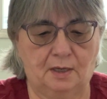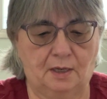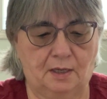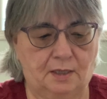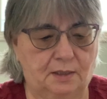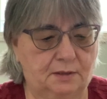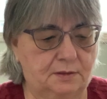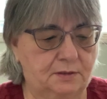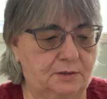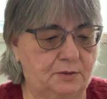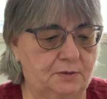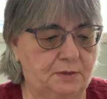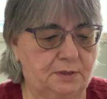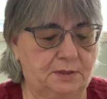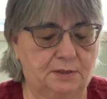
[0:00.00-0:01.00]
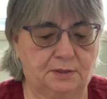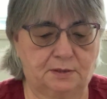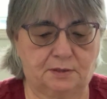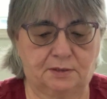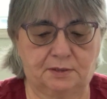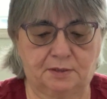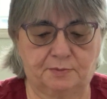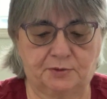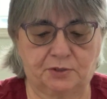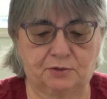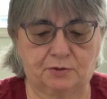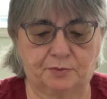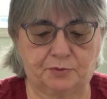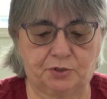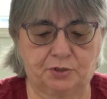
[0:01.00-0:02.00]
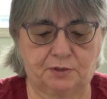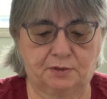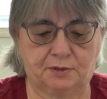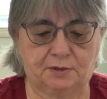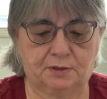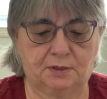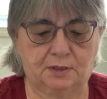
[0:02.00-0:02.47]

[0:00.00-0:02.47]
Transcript: I like doing the subscription